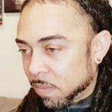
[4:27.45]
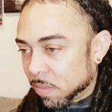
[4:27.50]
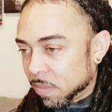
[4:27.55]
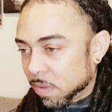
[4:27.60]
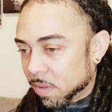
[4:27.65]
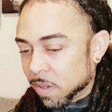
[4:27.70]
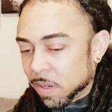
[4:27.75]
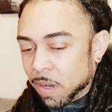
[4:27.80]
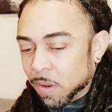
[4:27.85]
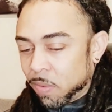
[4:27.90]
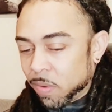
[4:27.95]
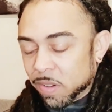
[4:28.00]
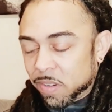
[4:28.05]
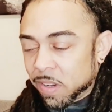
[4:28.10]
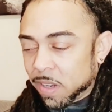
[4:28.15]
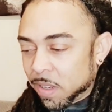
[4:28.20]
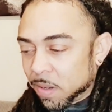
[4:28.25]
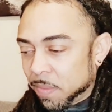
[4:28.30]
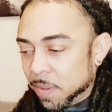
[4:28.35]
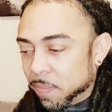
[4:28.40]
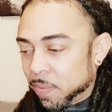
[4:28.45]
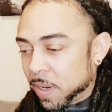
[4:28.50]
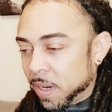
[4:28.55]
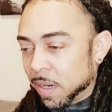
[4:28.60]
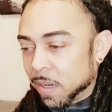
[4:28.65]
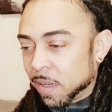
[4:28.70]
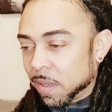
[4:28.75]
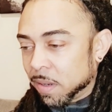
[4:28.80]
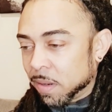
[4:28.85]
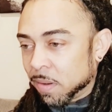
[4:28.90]
So I wish I could be
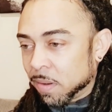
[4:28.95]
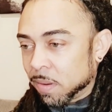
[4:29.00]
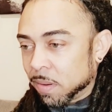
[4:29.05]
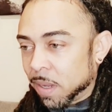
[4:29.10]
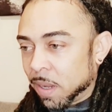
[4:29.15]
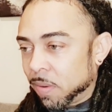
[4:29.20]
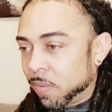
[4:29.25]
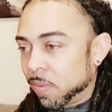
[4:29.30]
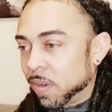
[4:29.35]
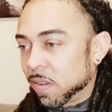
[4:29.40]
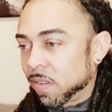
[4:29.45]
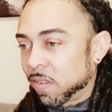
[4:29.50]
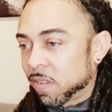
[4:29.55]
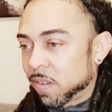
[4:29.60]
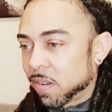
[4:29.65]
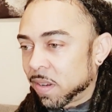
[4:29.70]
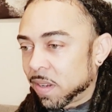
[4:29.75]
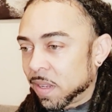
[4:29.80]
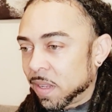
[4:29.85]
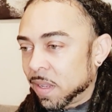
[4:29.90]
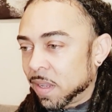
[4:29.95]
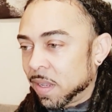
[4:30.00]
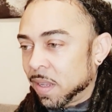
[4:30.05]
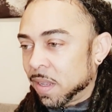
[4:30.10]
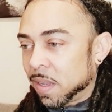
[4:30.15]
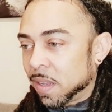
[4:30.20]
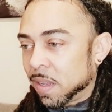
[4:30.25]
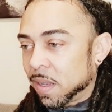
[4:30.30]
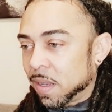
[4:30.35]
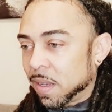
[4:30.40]
proud of you, you know. I wish,
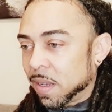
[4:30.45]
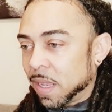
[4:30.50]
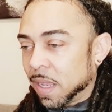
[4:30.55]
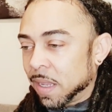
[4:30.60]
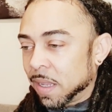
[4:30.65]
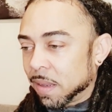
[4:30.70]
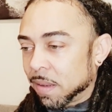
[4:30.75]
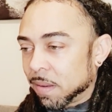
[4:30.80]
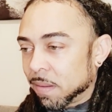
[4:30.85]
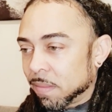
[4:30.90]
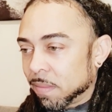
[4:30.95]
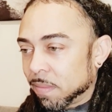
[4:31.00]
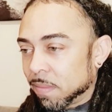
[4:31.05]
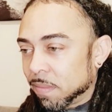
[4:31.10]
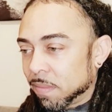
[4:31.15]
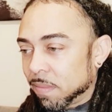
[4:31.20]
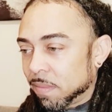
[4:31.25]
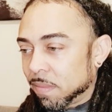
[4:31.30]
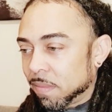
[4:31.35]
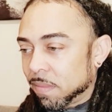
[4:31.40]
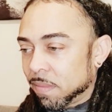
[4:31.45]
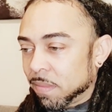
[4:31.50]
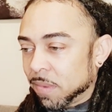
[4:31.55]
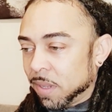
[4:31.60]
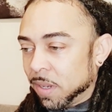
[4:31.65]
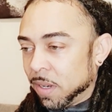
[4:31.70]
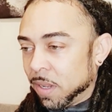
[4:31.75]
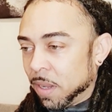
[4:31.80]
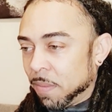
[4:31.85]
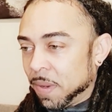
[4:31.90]
like, you
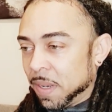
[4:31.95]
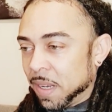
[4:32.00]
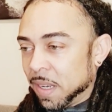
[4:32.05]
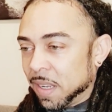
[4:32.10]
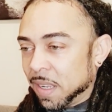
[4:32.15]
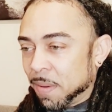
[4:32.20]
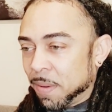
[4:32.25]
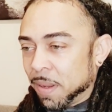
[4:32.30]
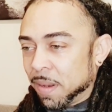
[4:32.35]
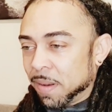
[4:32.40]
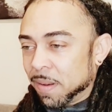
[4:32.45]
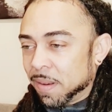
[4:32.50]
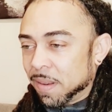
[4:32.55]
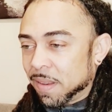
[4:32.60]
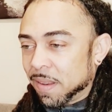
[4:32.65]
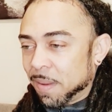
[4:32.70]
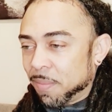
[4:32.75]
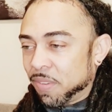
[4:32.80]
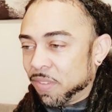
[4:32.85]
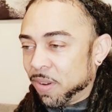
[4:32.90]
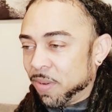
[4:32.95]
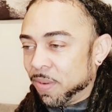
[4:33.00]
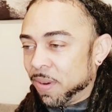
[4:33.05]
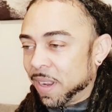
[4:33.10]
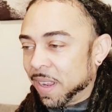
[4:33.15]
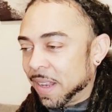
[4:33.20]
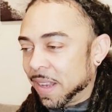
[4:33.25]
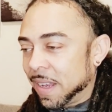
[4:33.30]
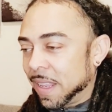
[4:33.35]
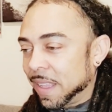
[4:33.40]
know what I mean? And you come up, I'm sorry
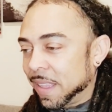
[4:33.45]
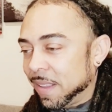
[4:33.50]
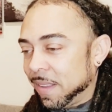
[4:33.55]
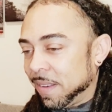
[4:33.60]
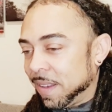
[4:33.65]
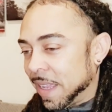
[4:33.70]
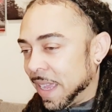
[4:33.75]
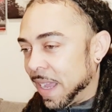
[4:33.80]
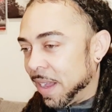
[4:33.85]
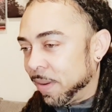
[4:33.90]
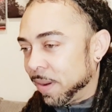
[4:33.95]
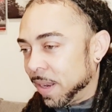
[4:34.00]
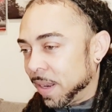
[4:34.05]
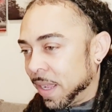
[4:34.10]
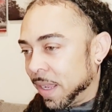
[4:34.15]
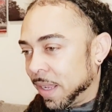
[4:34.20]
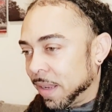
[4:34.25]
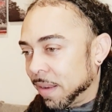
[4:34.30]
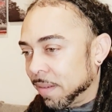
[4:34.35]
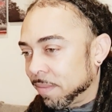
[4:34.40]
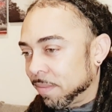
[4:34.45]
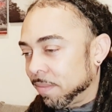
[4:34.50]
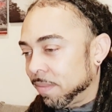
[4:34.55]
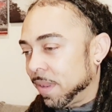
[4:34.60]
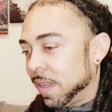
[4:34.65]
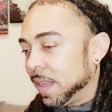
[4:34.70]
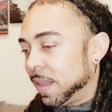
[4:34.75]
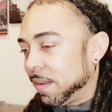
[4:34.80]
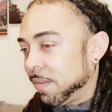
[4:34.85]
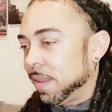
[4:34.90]
I could let you down. Like,
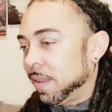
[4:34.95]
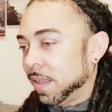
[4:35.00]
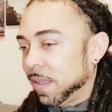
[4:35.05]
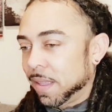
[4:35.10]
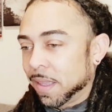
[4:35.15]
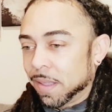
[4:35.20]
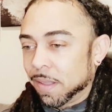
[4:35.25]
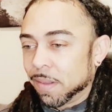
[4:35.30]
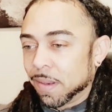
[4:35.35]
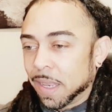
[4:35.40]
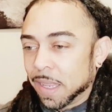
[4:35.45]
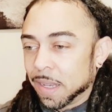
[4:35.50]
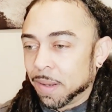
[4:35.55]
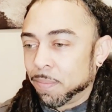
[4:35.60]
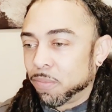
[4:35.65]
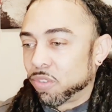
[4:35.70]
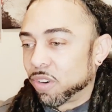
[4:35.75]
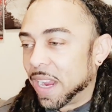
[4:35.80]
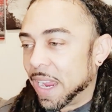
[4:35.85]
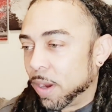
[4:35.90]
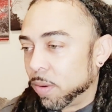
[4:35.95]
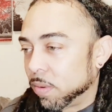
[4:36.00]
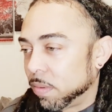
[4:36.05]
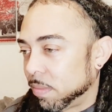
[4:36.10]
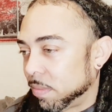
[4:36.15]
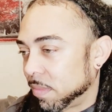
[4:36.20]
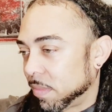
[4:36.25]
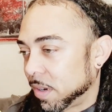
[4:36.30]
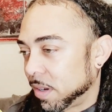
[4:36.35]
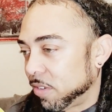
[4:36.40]
like, yeah, yeah, you let him
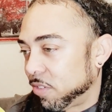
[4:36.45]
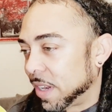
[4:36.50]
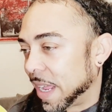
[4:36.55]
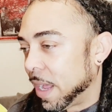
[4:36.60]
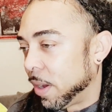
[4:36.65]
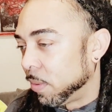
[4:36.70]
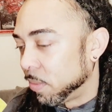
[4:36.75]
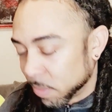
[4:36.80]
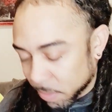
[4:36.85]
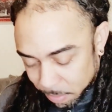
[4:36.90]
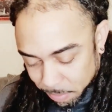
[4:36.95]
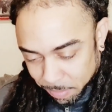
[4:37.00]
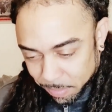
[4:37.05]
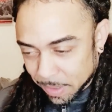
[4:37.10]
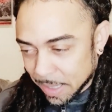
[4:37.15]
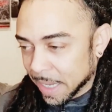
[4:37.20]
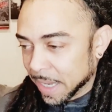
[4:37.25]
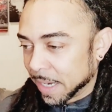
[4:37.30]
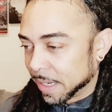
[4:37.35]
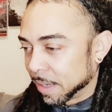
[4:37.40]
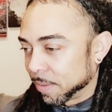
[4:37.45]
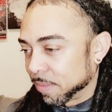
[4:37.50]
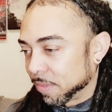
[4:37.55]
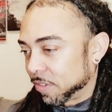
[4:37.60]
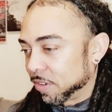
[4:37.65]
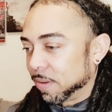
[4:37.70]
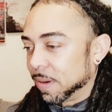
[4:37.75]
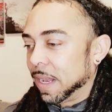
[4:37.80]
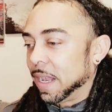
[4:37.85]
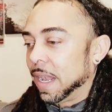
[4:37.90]
drown. Not down. Like, I'm
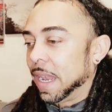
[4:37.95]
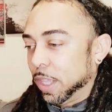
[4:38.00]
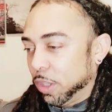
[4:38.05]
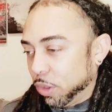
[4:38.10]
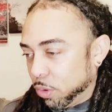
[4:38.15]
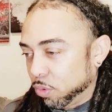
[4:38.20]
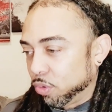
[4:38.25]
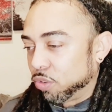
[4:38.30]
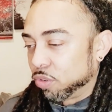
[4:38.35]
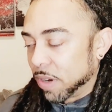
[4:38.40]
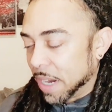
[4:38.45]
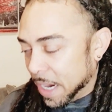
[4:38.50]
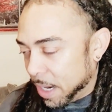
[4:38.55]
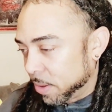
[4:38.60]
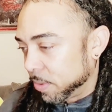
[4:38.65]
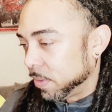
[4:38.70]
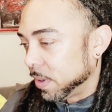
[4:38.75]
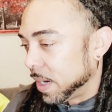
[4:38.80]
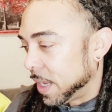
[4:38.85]
sorry I let you drown.